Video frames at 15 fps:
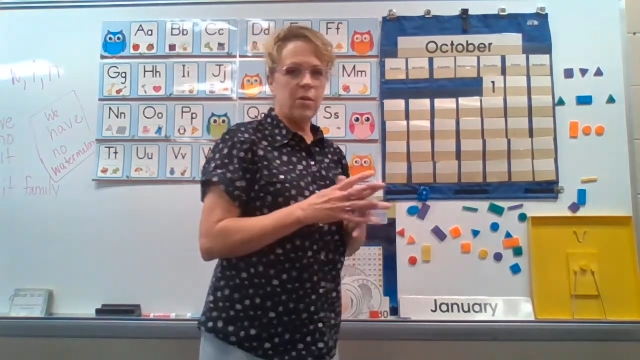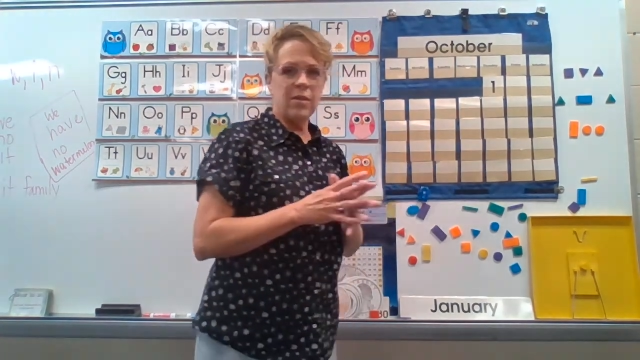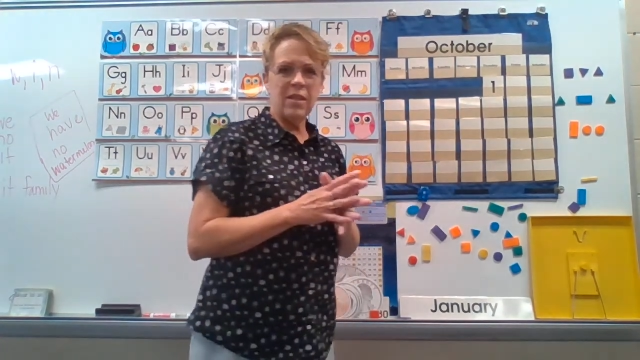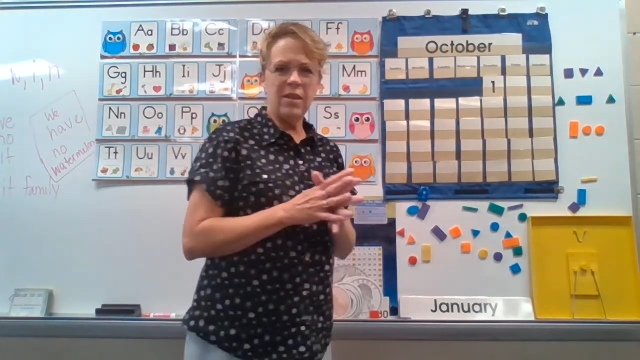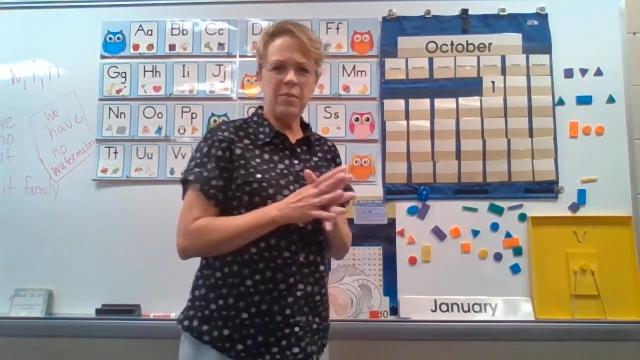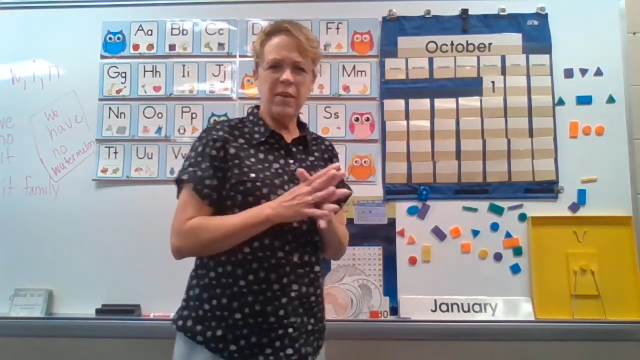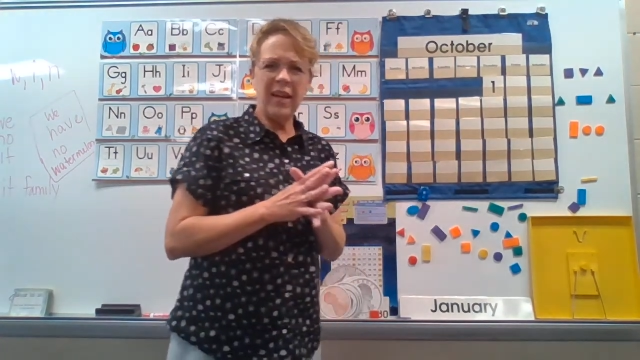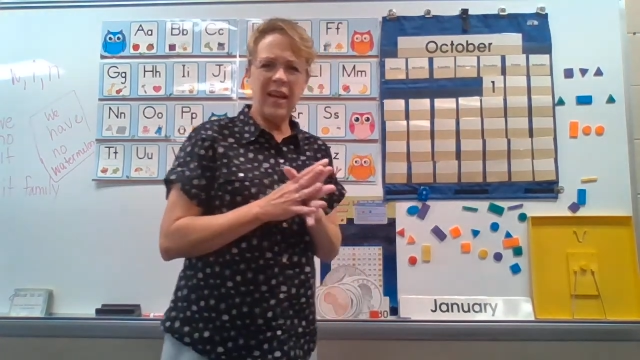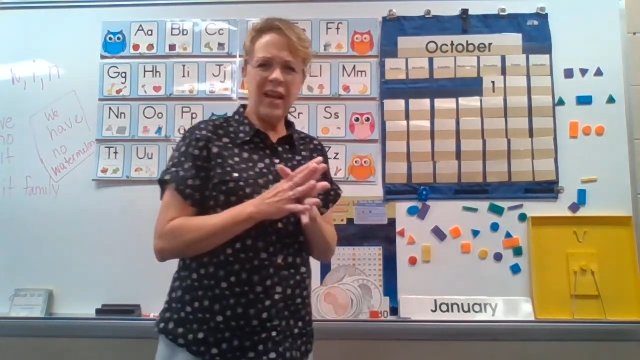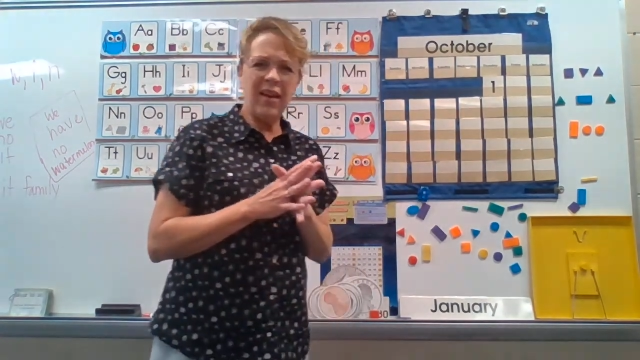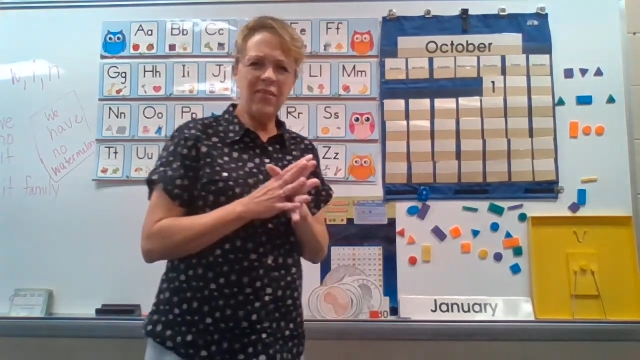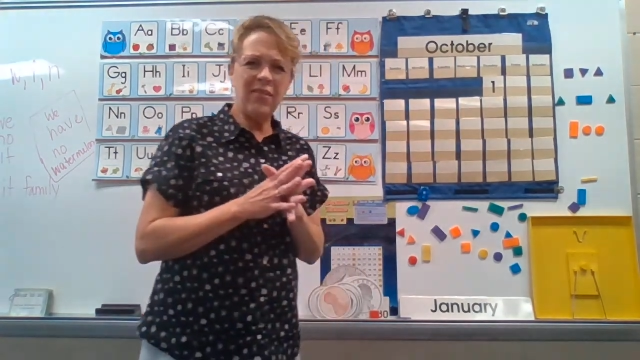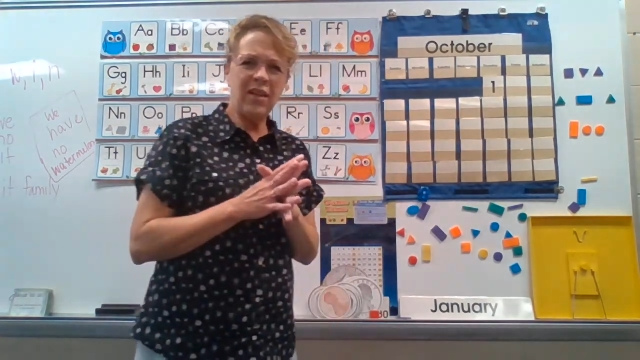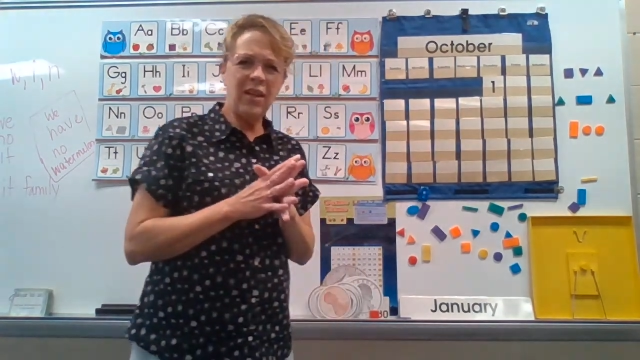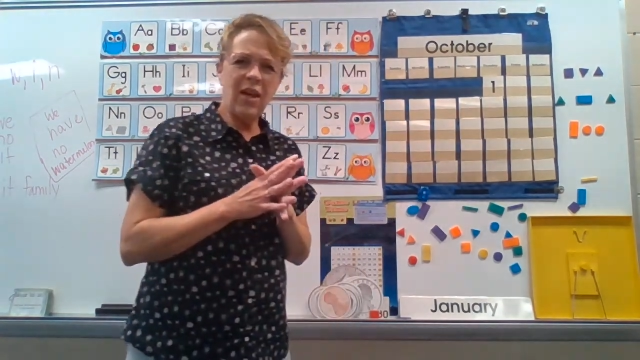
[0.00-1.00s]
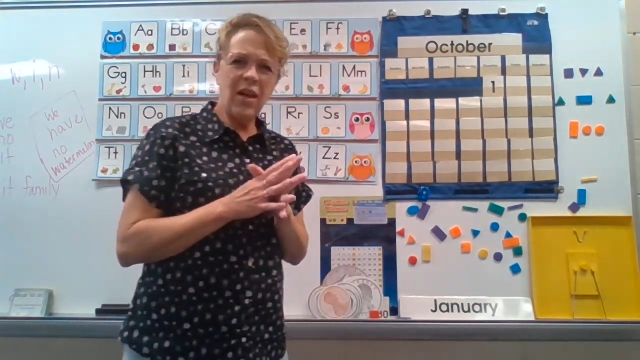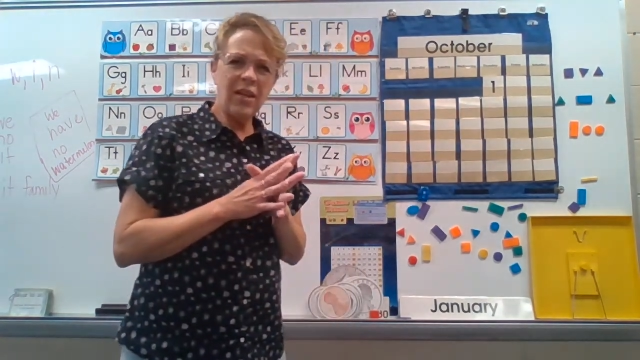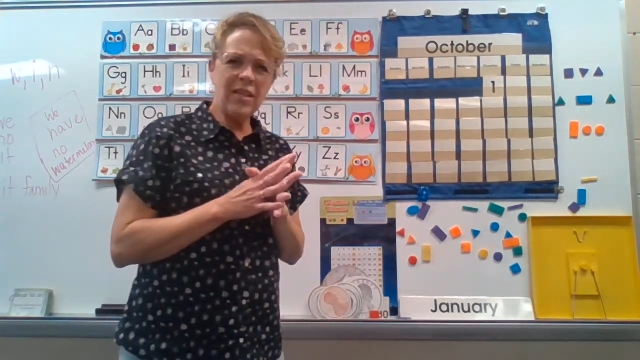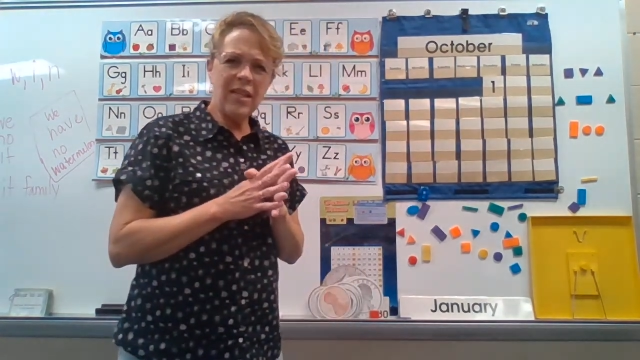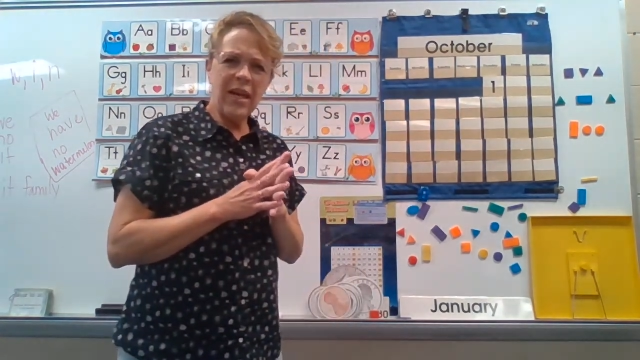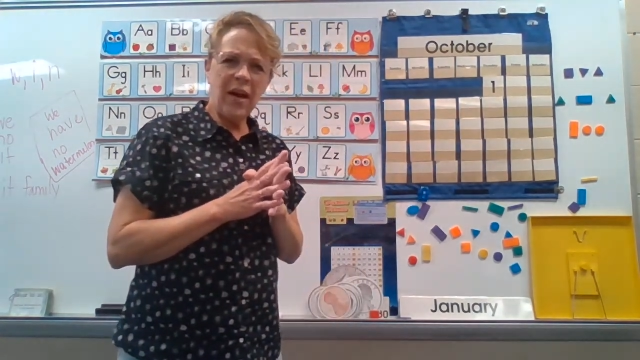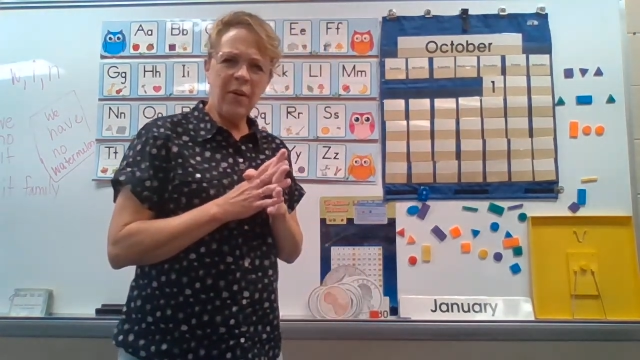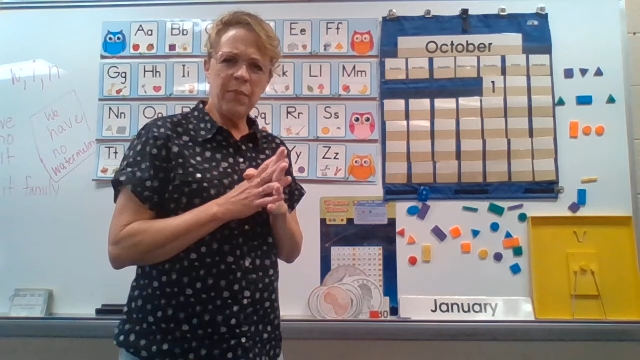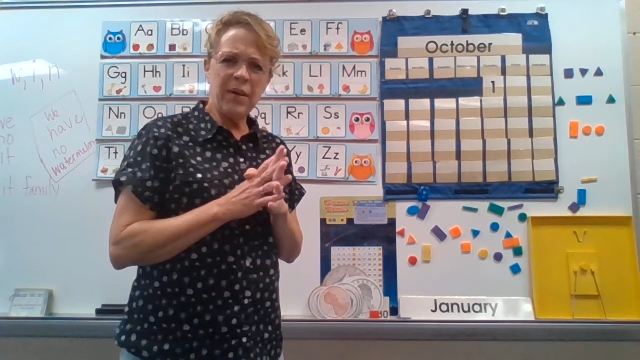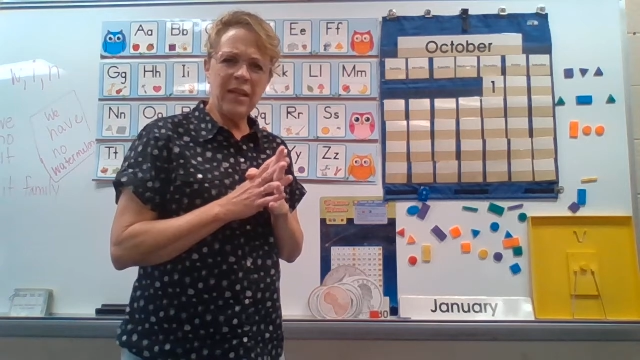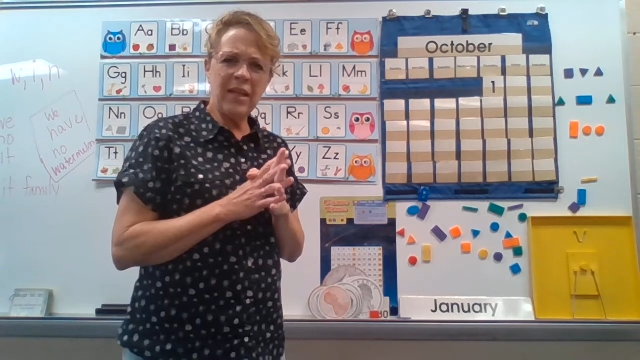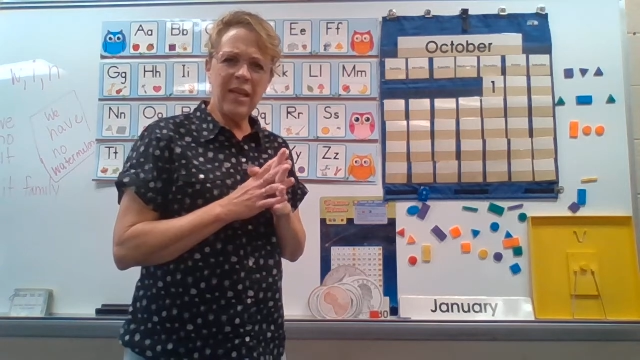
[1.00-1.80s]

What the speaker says: Does anybody have any idea how many